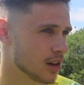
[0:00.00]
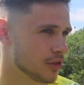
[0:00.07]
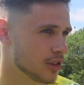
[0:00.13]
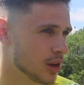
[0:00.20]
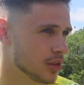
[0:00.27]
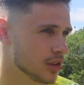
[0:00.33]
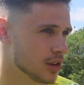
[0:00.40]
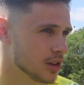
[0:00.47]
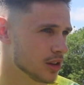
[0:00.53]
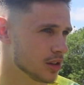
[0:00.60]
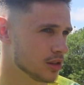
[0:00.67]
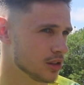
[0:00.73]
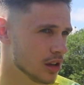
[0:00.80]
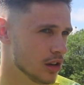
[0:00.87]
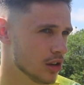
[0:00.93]
I felt
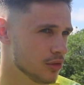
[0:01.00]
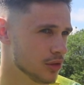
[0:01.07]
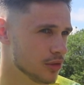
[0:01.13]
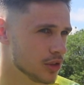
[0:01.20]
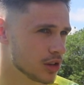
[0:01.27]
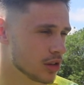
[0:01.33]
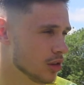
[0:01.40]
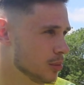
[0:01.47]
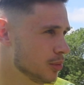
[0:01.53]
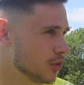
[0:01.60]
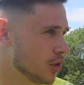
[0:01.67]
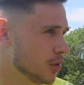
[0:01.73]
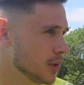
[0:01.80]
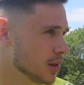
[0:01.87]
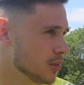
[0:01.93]
the love of the club
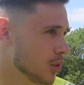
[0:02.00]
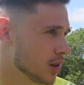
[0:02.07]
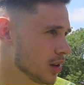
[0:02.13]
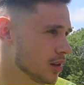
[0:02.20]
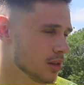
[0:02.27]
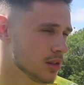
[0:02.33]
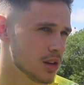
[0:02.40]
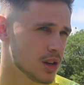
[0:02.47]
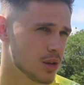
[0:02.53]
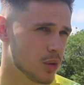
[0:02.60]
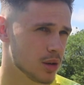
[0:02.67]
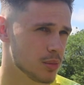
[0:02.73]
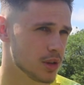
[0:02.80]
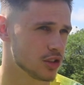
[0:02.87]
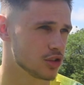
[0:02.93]
for me and wanting
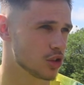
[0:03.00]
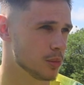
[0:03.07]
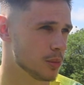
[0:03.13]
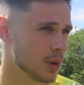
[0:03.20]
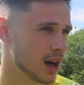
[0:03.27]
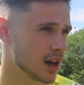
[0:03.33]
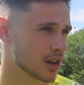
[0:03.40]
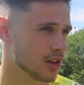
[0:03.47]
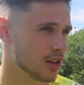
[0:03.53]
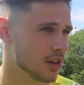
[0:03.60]
me to come back.